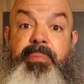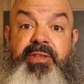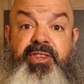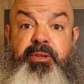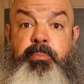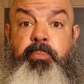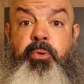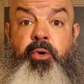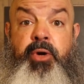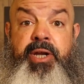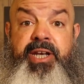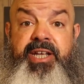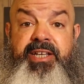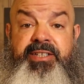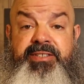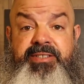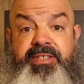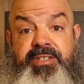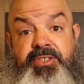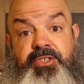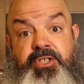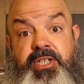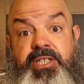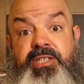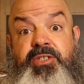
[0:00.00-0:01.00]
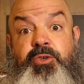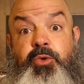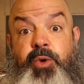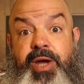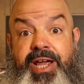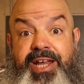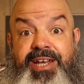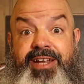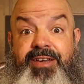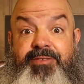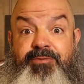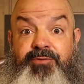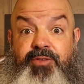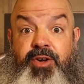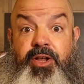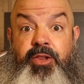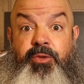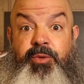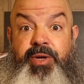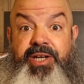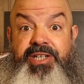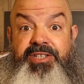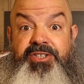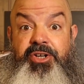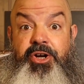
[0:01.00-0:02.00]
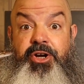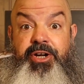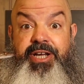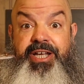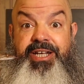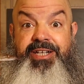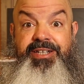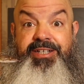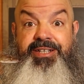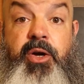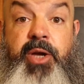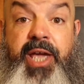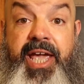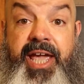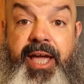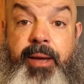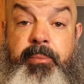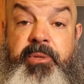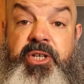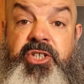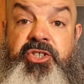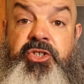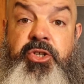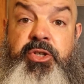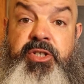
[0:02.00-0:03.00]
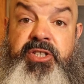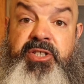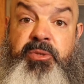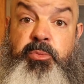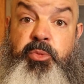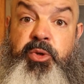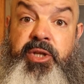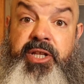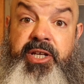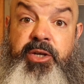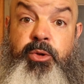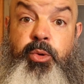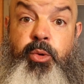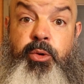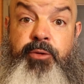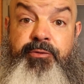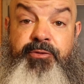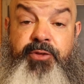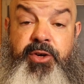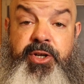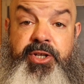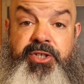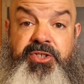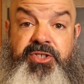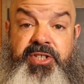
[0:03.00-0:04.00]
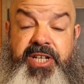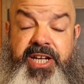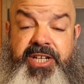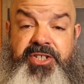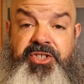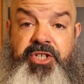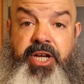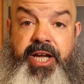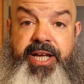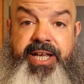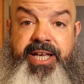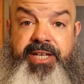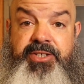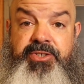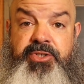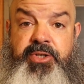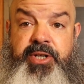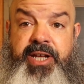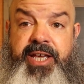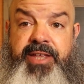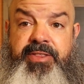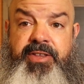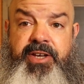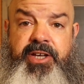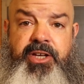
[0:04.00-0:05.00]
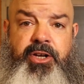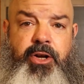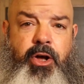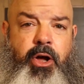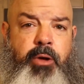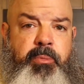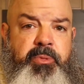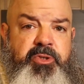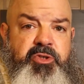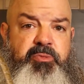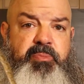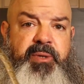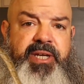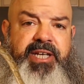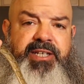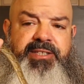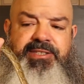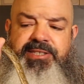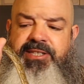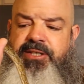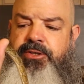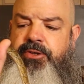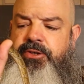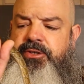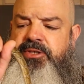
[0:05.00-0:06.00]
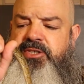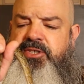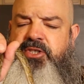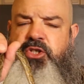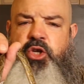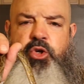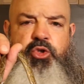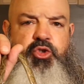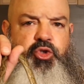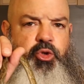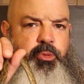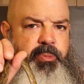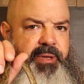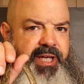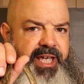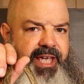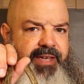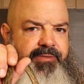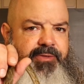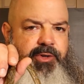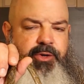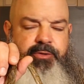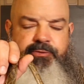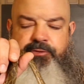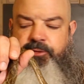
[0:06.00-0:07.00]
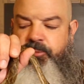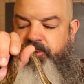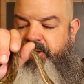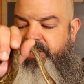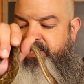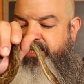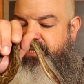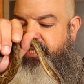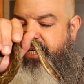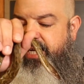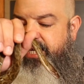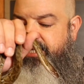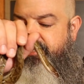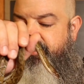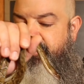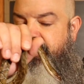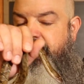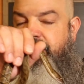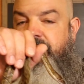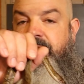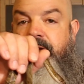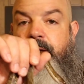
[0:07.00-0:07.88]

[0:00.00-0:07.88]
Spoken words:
But the point is that she's great at following a target. Okay, I'm going to show you some really cool footage that I shot yesterday that could almost be considered social behavior from these snakes.